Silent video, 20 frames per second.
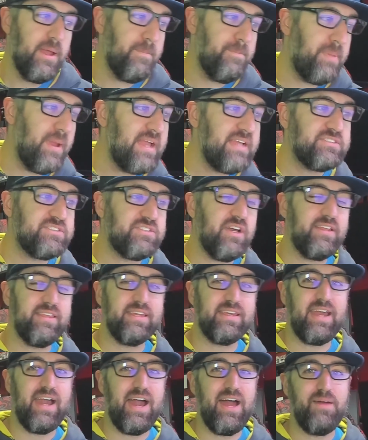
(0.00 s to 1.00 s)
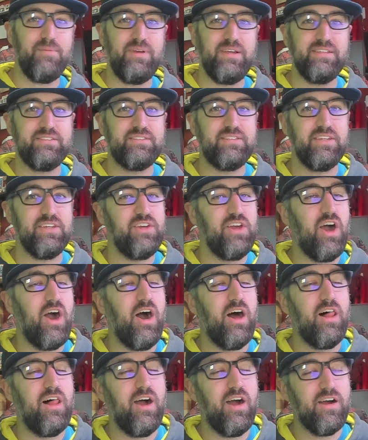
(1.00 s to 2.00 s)
Based on the comments,
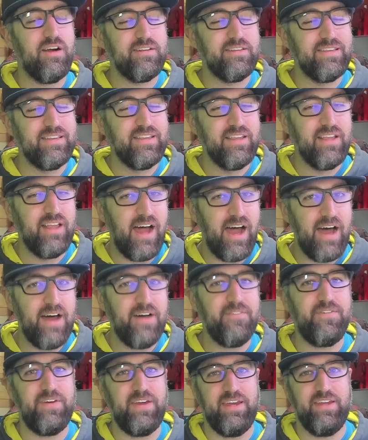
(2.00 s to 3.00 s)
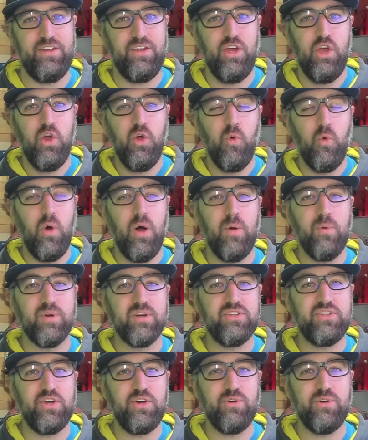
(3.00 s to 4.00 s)
y'all are loving what we're
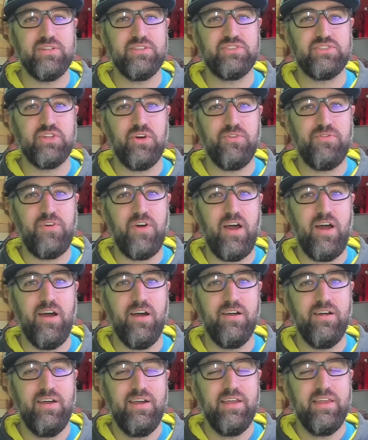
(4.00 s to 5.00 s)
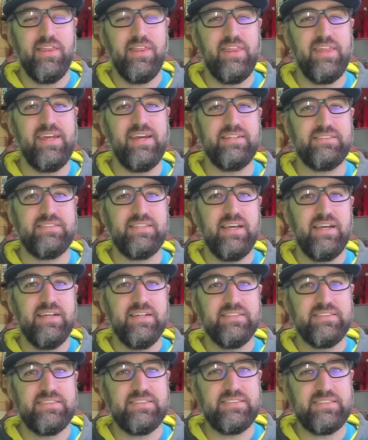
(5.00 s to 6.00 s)
doing so far this
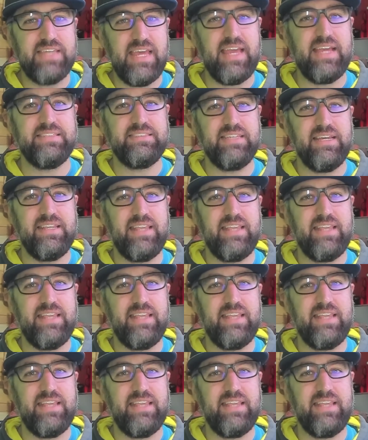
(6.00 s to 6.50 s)
season.